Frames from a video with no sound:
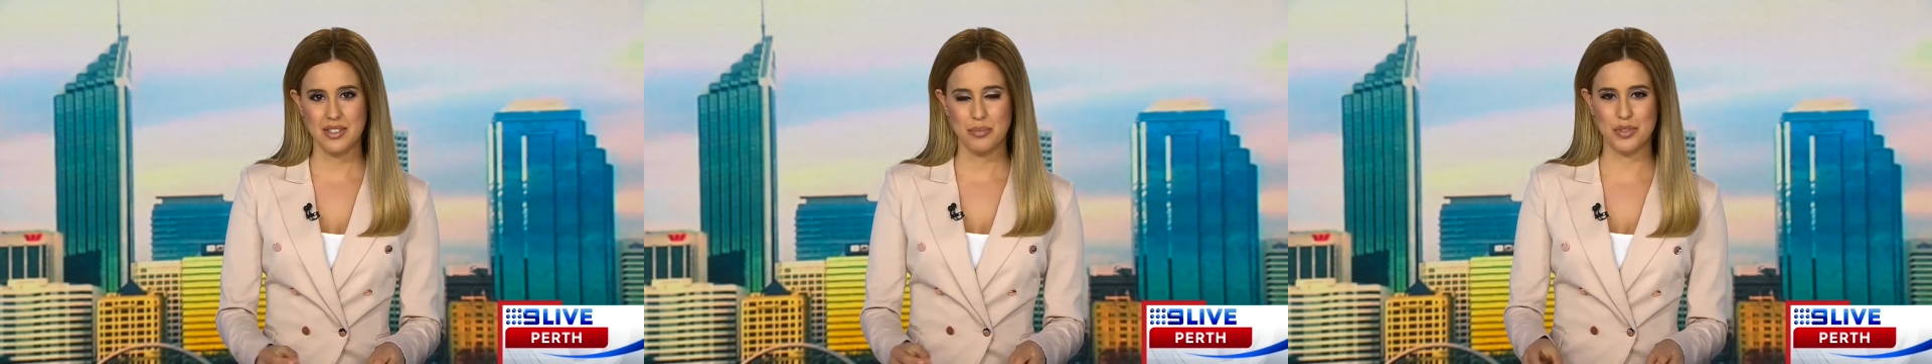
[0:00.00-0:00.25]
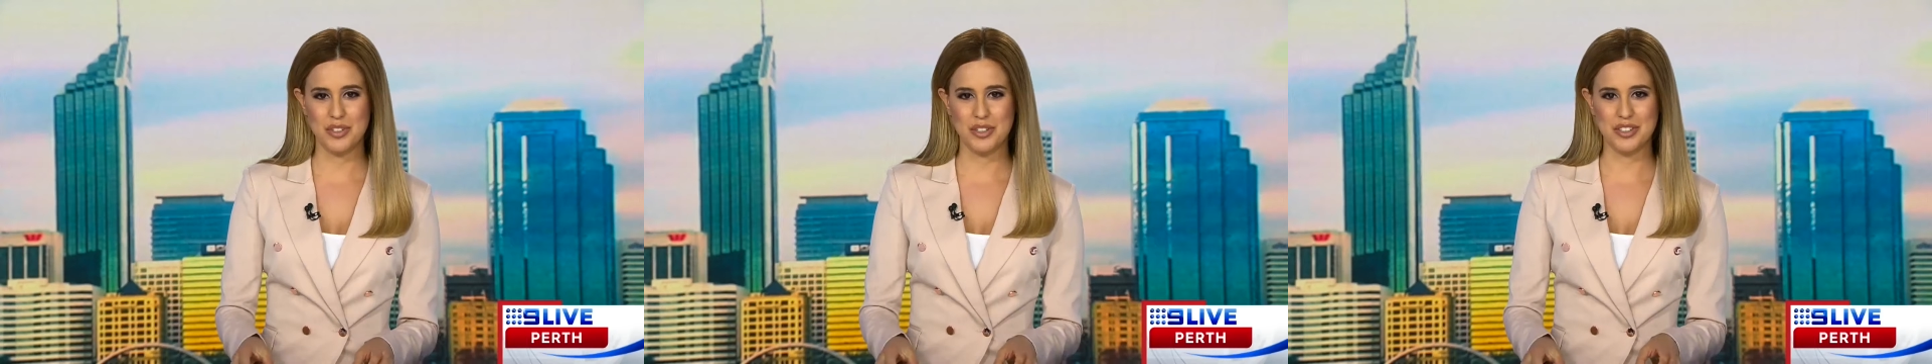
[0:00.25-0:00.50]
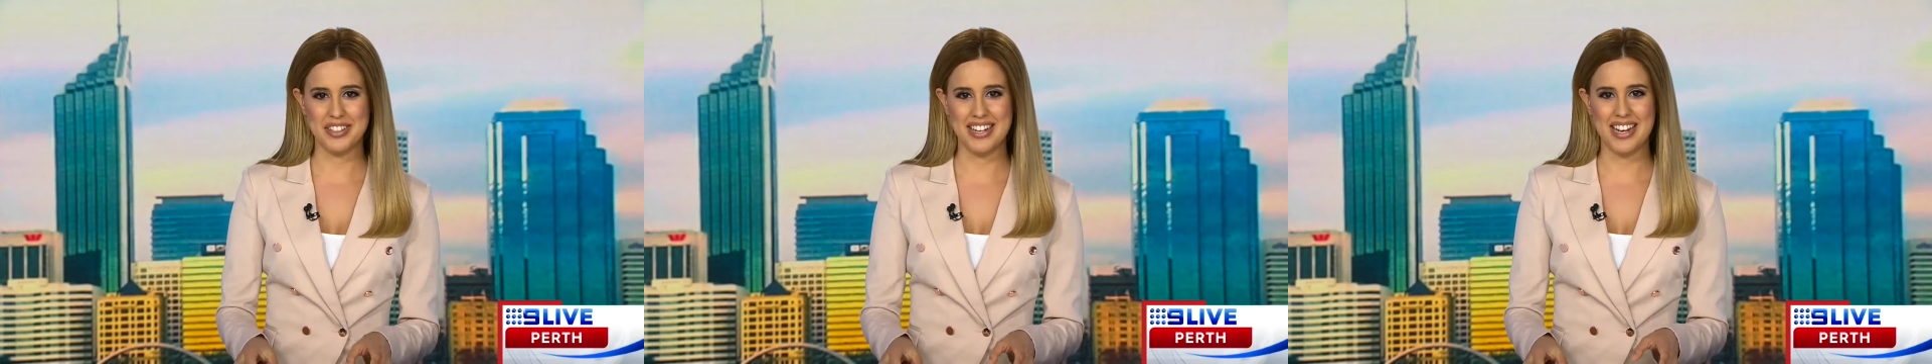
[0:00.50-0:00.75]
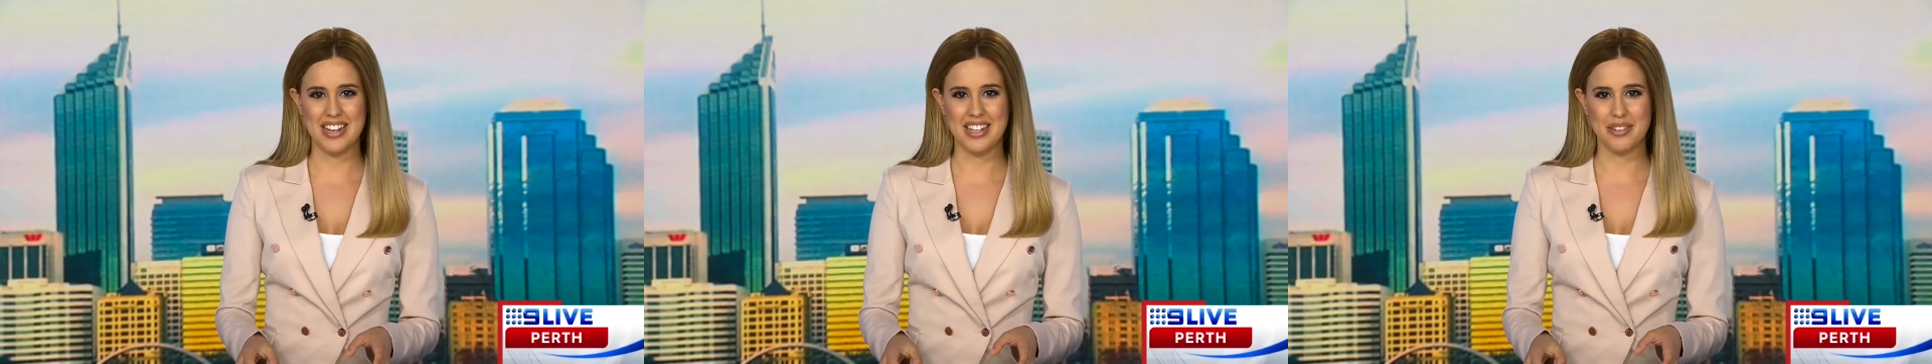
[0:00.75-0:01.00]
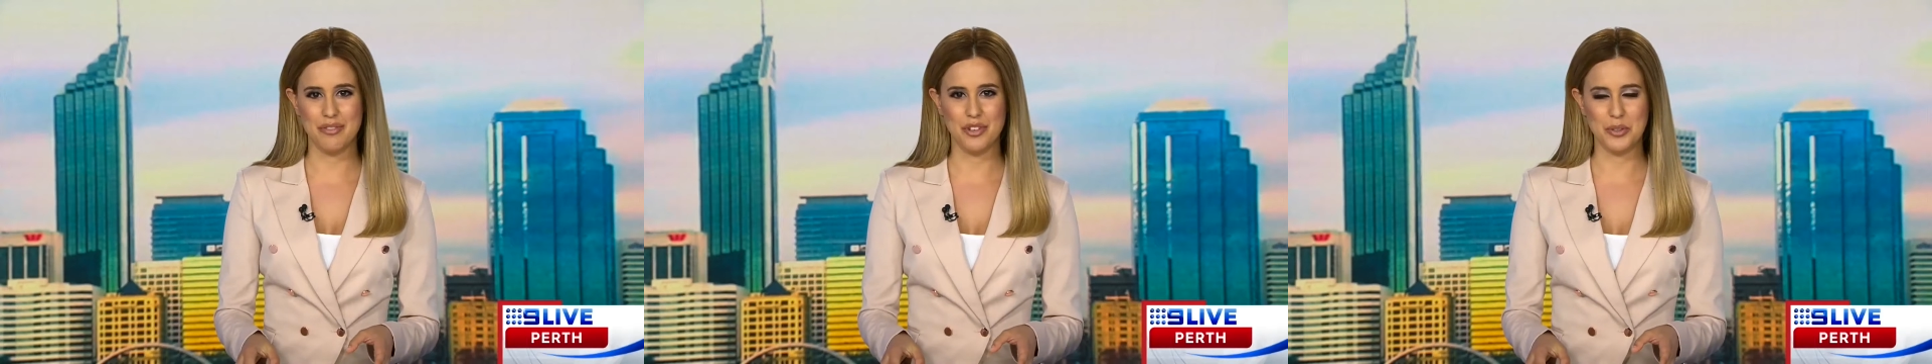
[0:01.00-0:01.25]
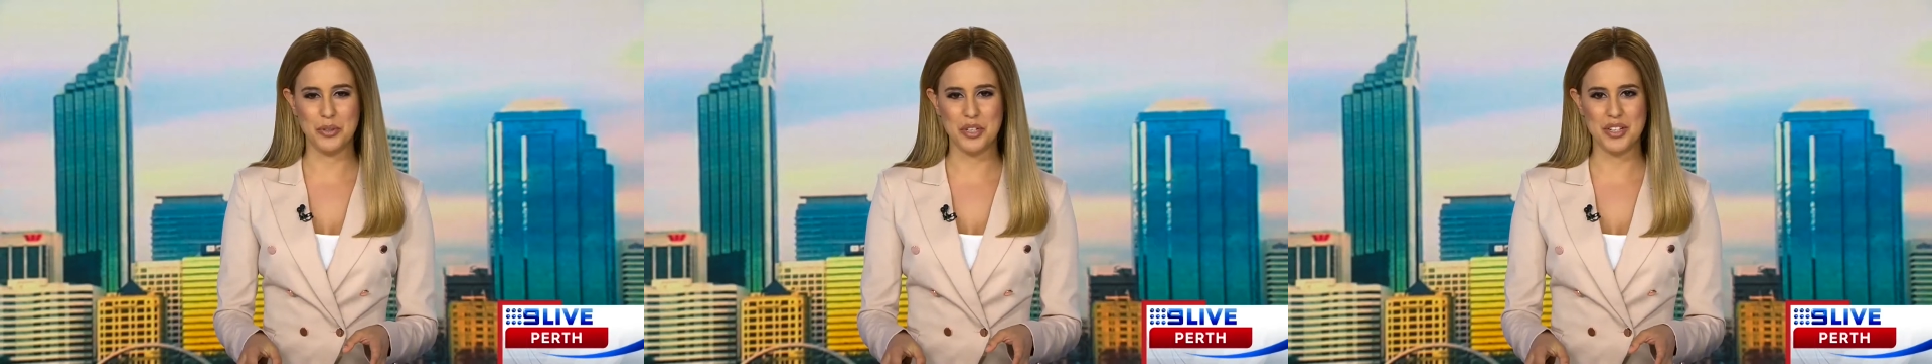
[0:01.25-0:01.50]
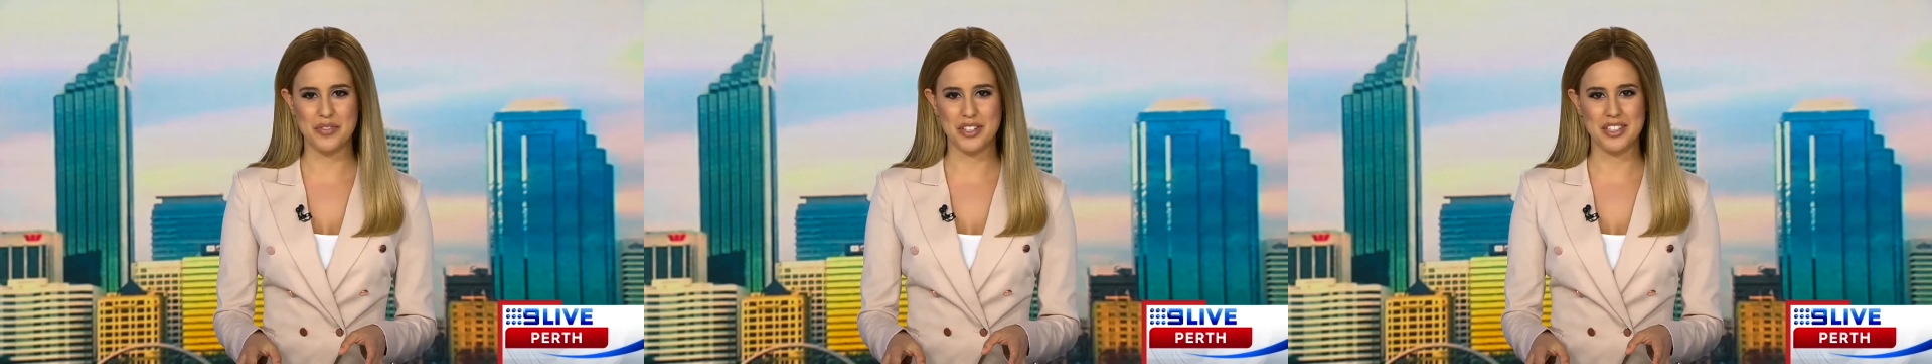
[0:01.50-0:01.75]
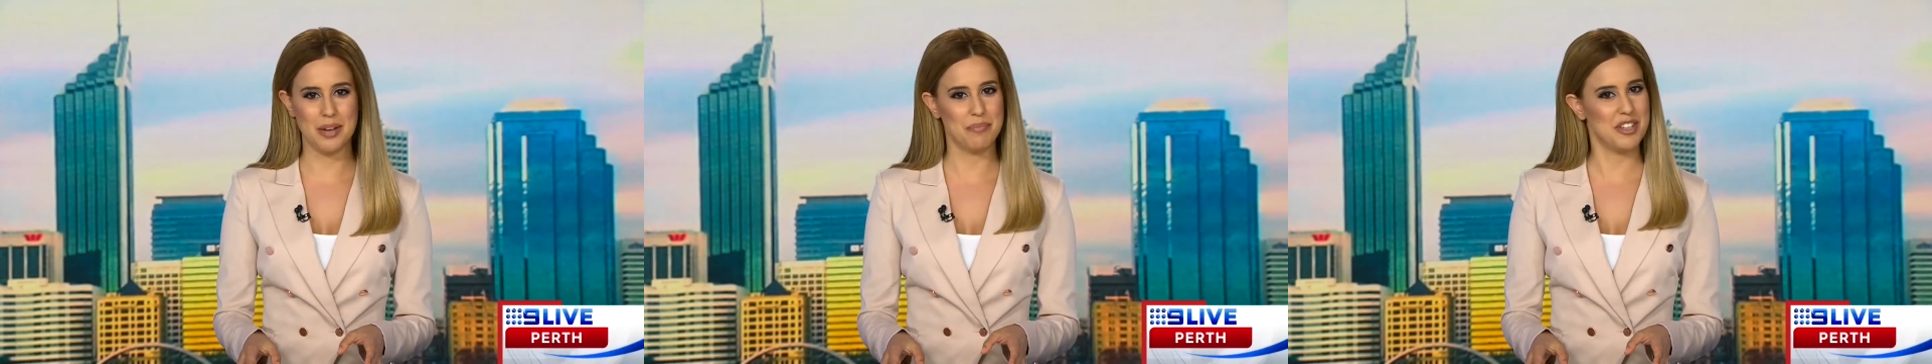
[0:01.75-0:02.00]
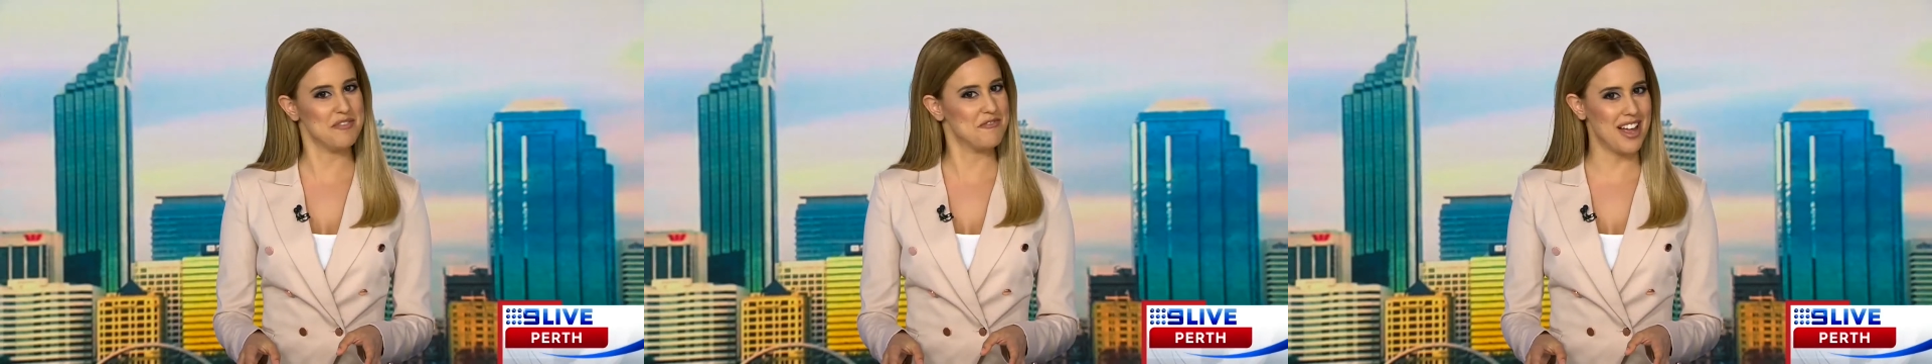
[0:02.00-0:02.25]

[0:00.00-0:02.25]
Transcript: Moving on now, if you're looking for something